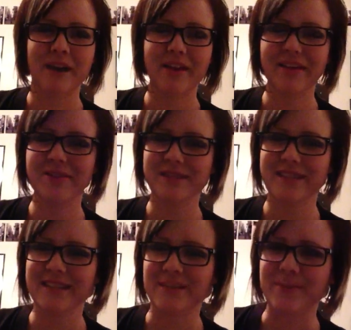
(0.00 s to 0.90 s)
think I'll
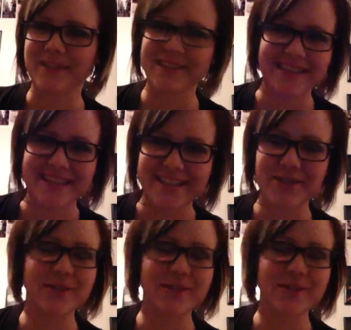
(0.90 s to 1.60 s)
take these backstage.